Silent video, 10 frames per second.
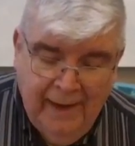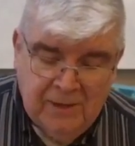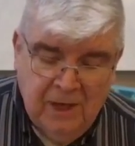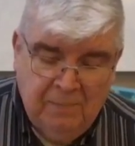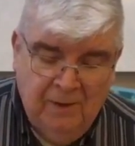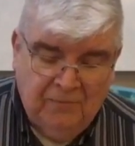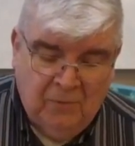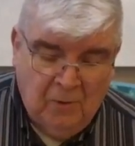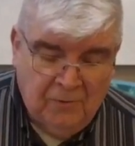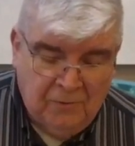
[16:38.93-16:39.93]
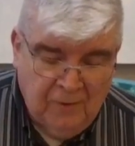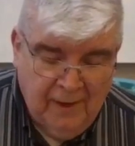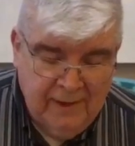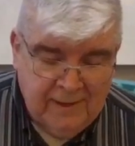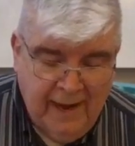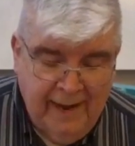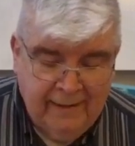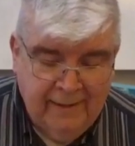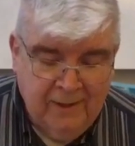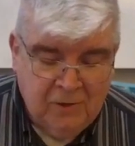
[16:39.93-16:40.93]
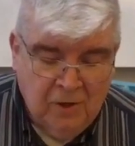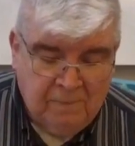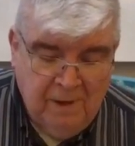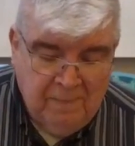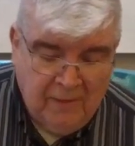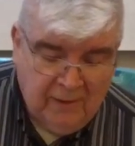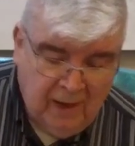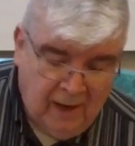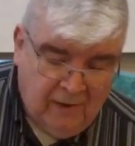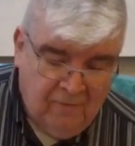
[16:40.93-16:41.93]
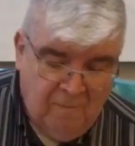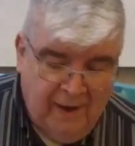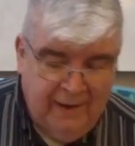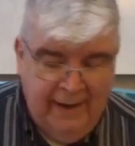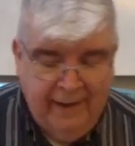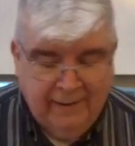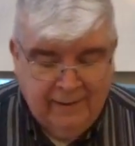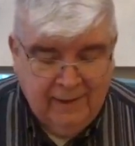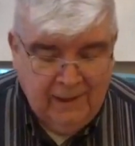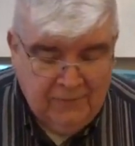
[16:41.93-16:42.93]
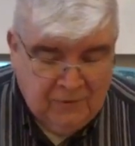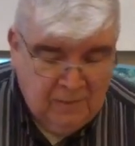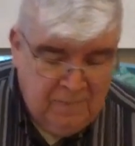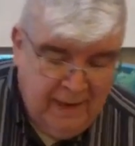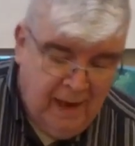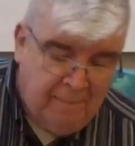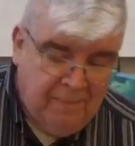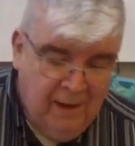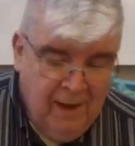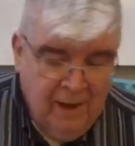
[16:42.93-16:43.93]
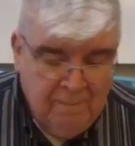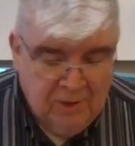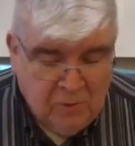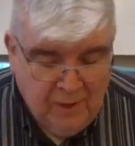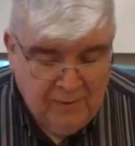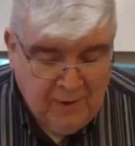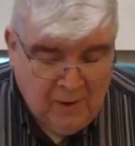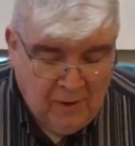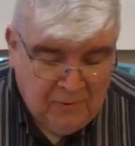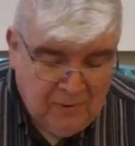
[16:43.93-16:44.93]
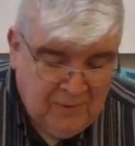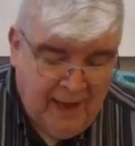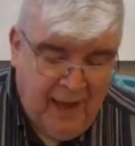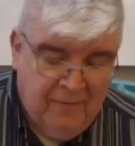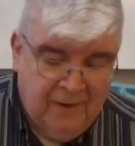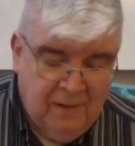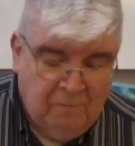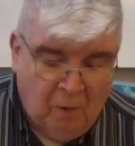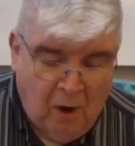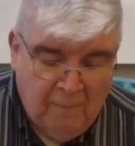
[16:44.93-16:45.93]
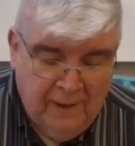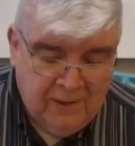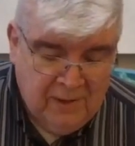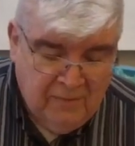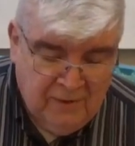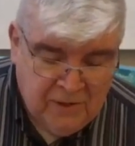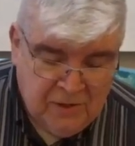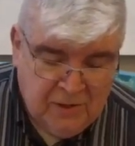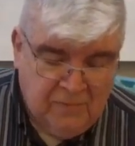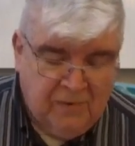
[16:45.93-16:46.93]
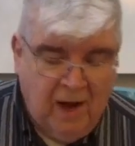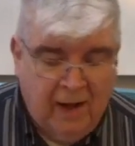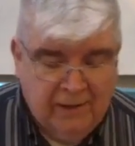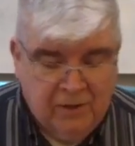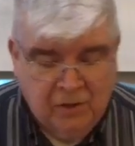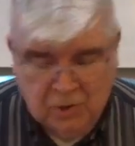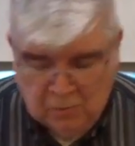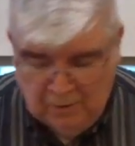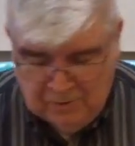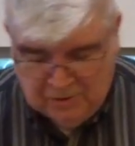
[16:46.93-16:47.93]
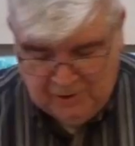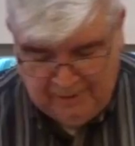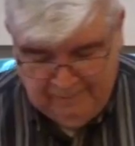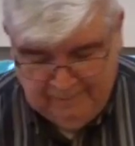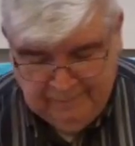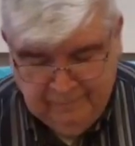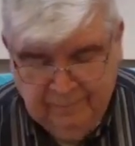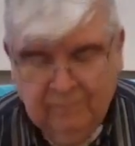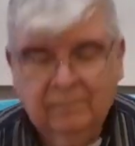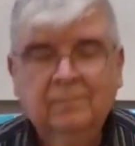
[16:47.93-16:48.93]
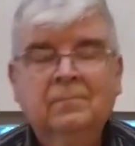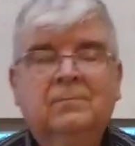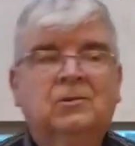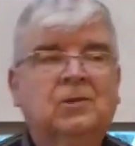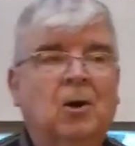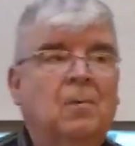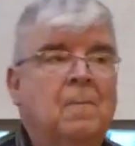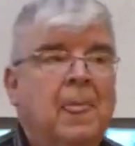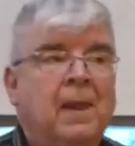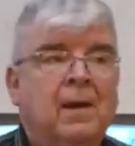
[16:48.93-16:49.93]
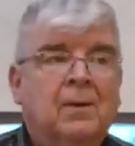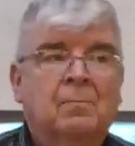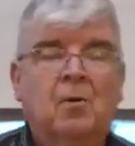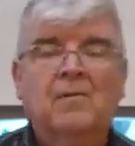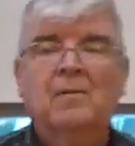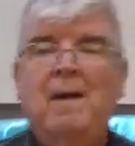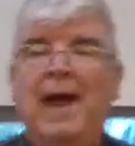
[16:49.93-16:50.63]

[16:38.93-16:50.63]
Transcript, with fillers: He said, He put forth his hand, and he took me by the lock of mine head, and he lifted me up between the earth and the heaven, and brought me to the visions of God to Jerusalem. So, moving